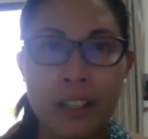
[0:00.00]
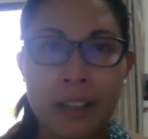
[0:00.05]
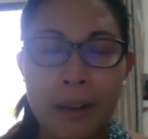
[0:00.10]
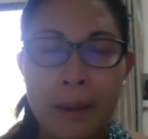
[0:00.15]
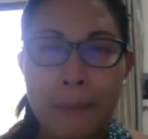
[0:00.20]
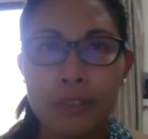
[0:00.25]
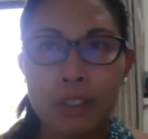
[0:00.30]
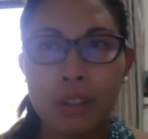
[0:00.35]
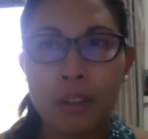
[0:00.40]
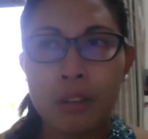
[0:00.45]

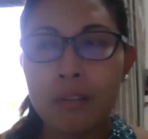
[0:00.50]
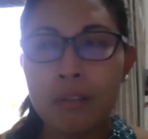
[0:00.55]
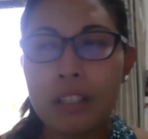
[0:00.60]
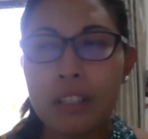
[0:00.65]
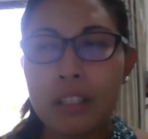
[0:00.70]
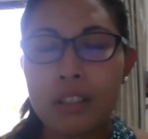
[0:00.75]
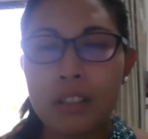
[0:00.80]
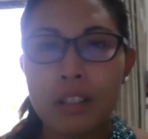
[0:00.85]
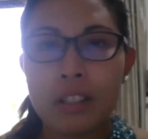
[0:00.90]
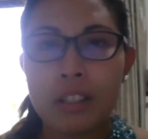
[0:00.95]
If no
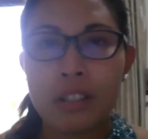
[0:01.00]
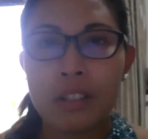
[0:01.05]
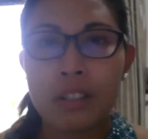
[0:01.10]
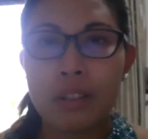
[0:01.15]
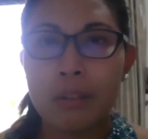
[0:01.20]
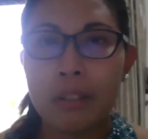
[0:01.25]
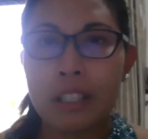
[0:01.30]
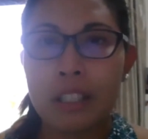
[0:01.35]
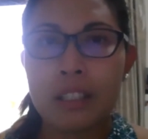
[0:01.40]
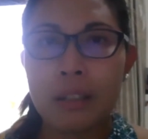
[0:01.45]
one starts
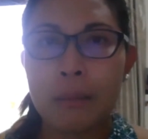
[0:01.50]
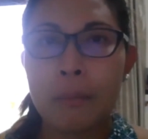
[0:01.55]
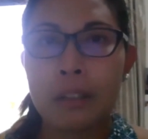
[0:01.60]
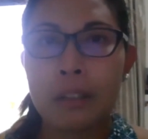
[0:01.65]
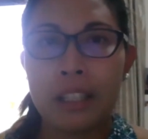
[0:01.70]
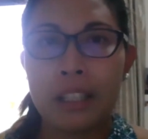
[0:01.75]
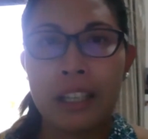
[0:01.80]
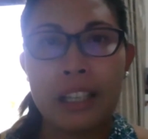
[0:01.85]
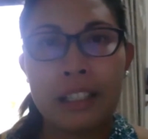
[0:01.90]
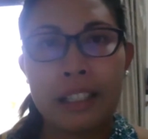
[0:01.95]
doing
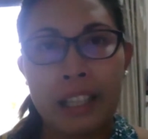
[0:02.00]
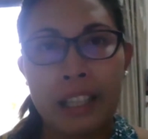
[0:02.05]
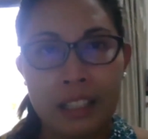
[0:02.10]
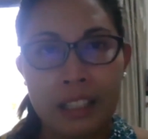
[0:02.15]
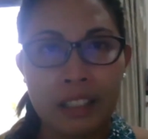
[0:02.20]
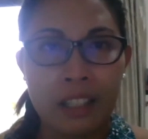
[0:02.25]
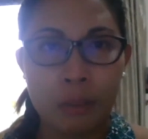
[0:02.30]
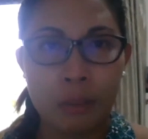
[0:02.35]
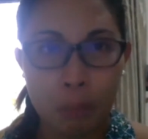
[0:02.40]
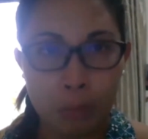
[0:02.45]
something, it
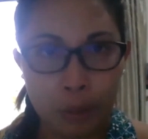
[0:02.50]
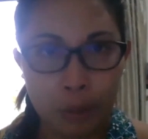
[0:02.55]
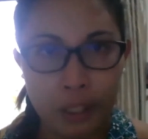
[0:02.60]
can get